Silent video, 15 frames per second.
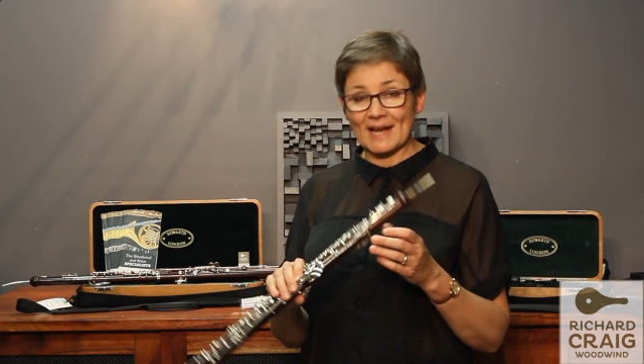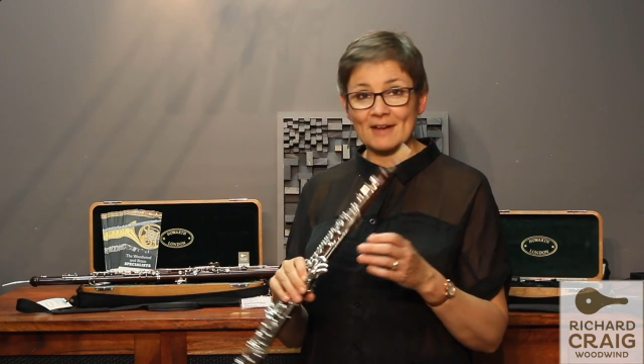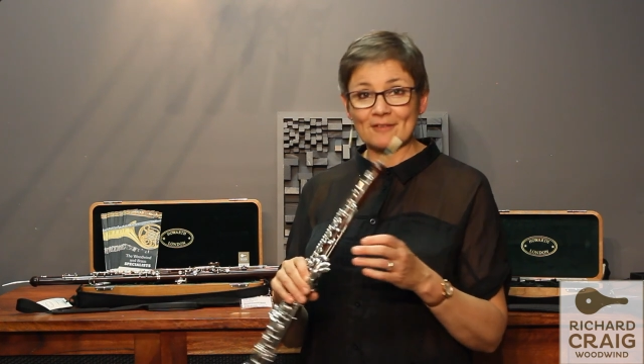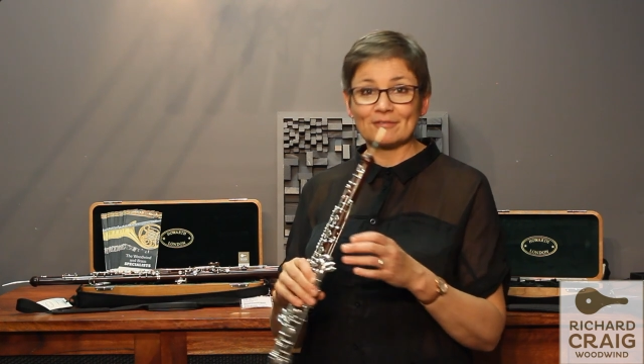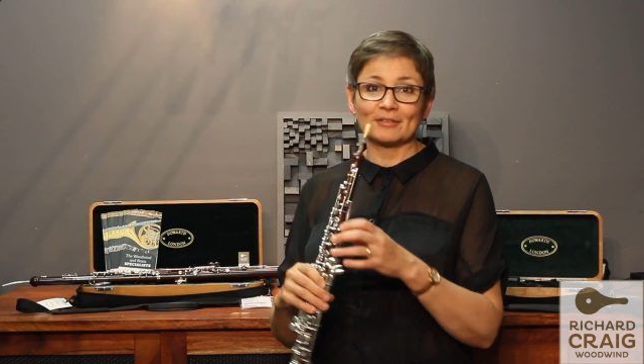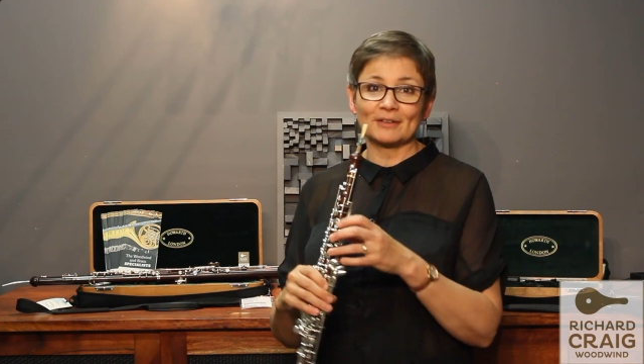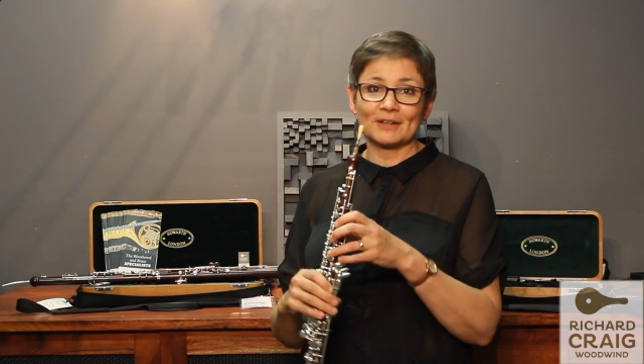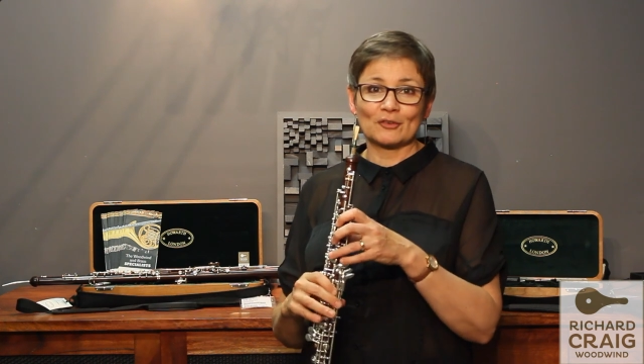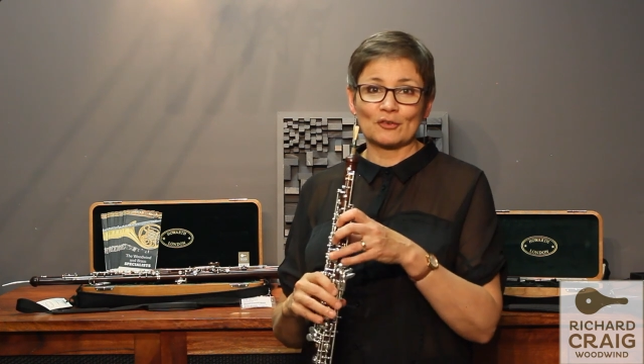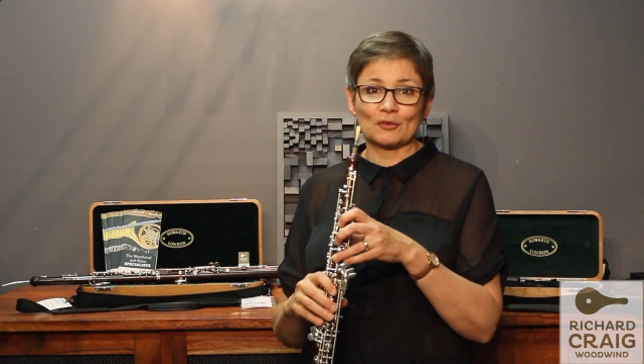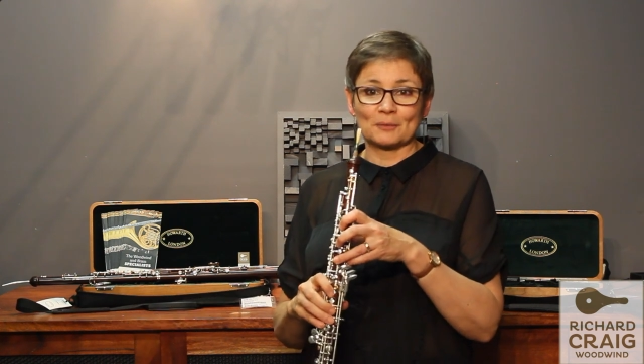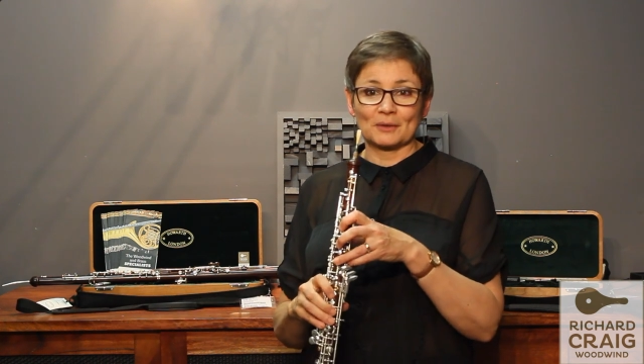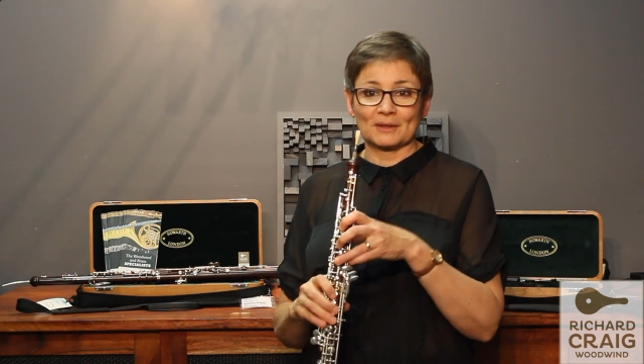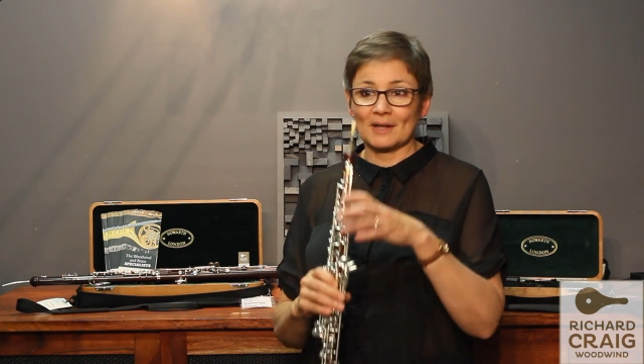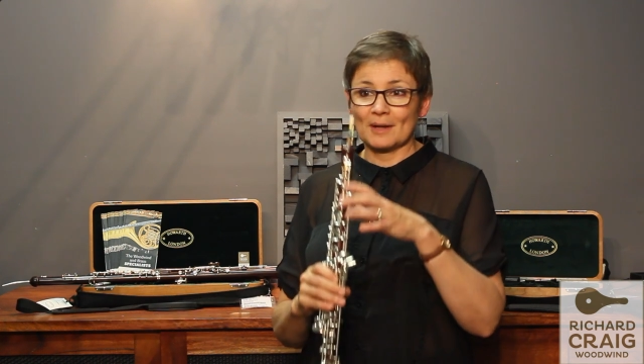every
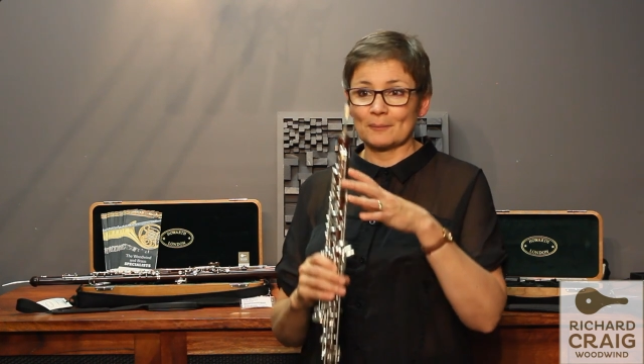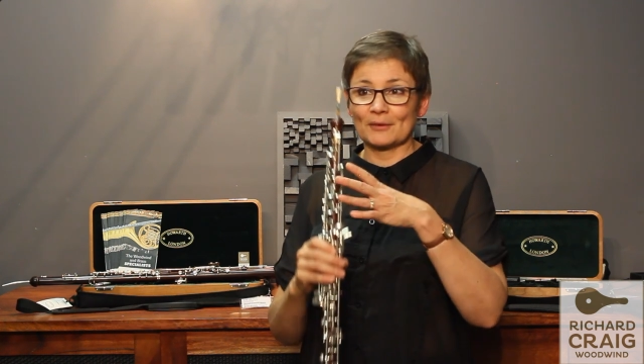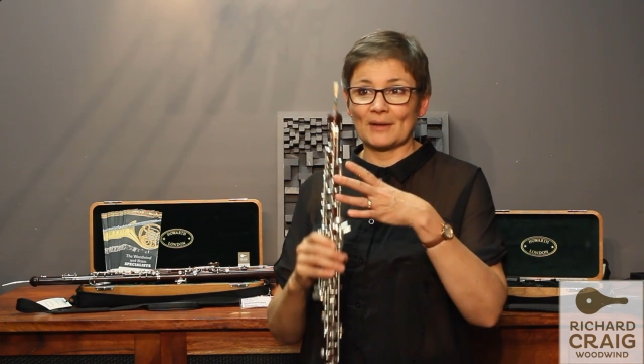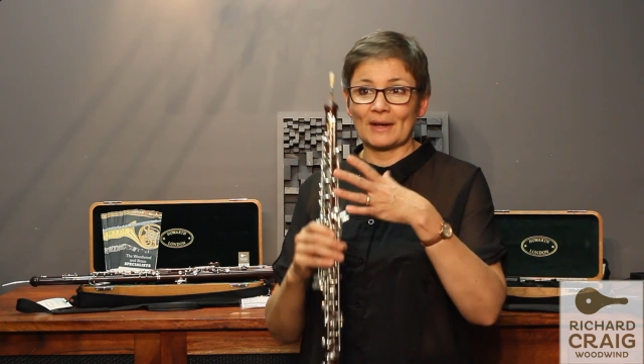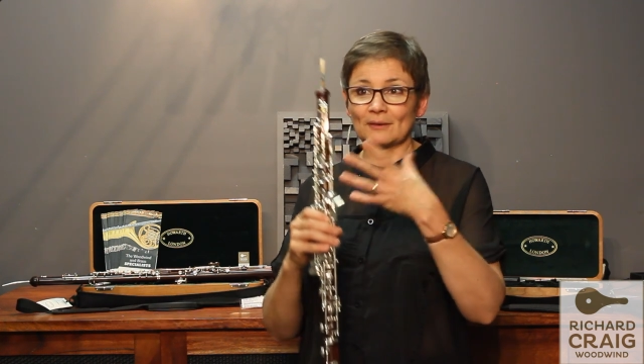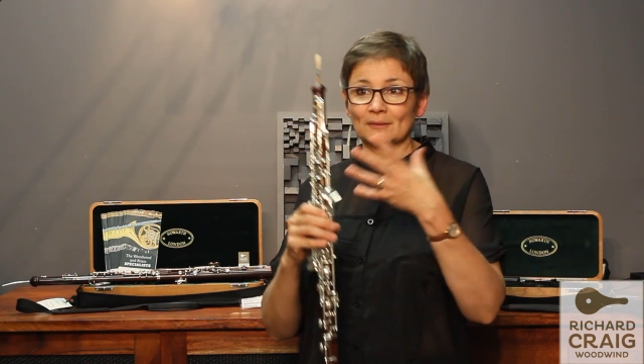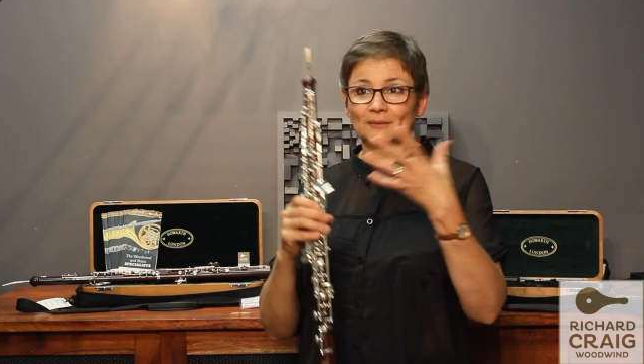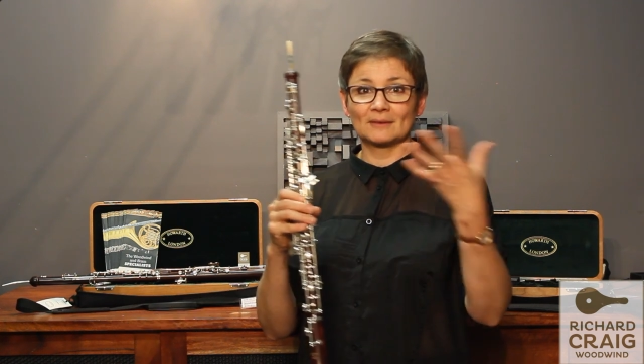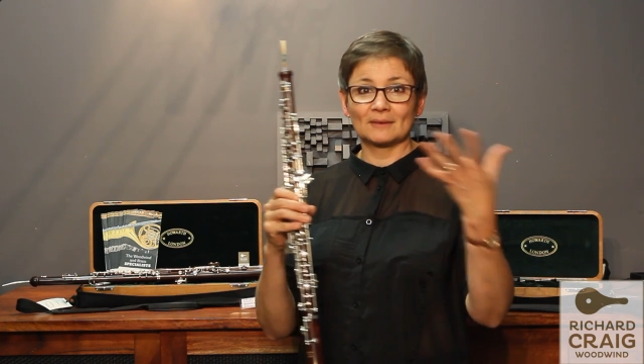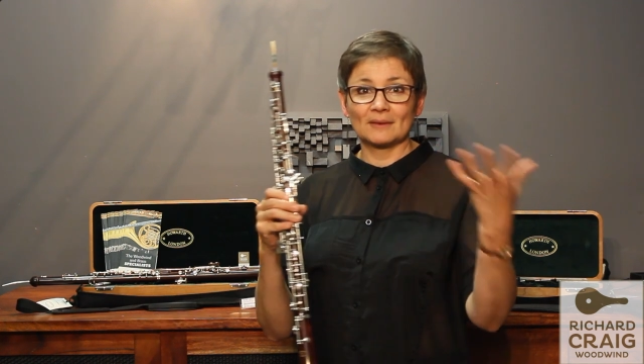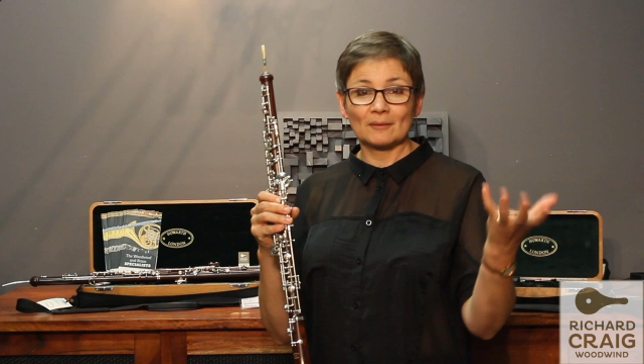instrument comes out